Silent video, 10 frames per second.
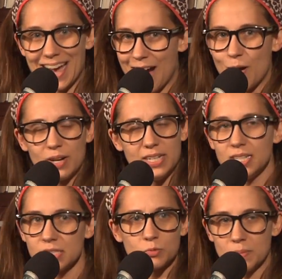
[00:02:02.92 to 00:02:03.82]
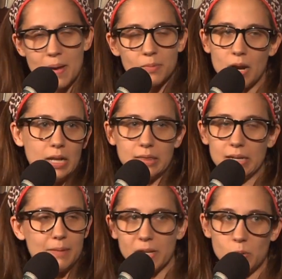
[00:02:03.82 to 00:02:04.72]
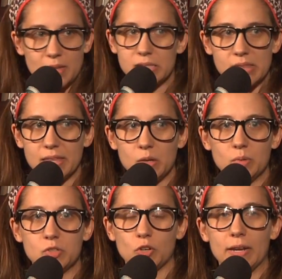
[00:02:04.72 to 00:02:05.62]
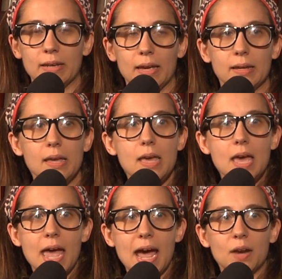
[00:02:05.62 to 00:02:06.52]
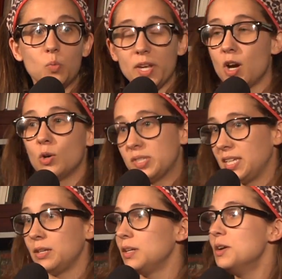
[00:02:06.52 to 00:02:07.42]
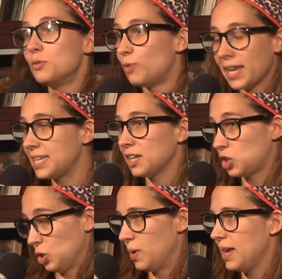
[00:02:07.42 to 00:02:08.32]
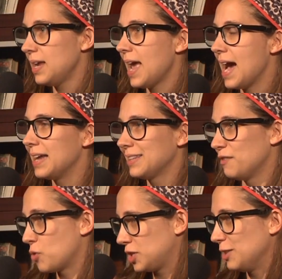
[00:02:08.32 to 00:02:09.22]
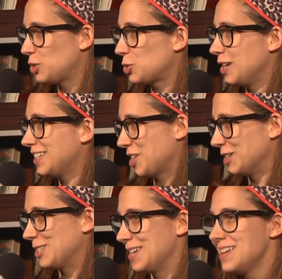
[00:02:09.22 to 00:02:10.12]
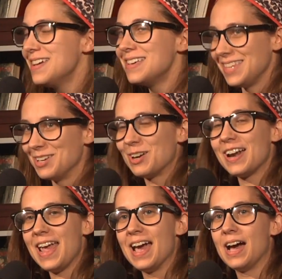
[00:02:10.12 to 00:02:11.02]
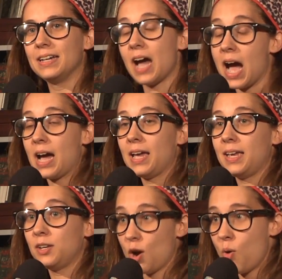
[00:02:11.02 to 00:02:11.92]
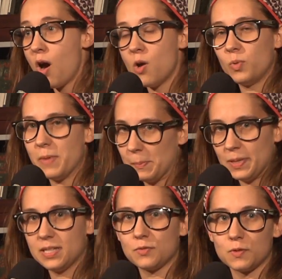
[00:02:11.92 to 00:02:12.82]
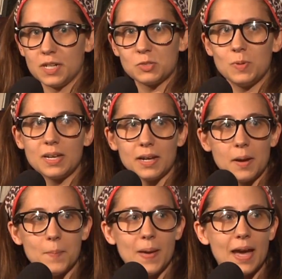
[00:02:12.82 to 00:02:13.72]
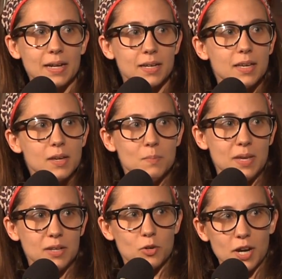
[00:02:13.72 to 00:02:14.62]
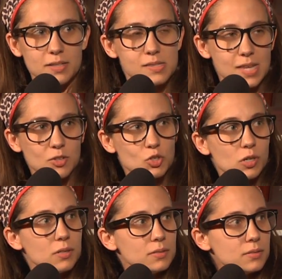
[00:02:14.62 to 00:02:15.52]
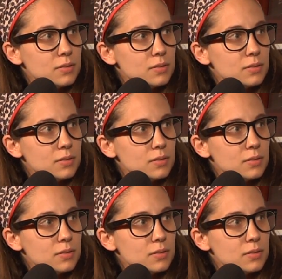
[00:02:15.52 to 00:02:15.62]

out, he doesn't remember anything, and I'm like, well, that's a thing with drinking. And we go see Ratatouille at the 14th Street Chelsea Theater, and I go home. We make plans for the next week. I come back, meet in Grand Central.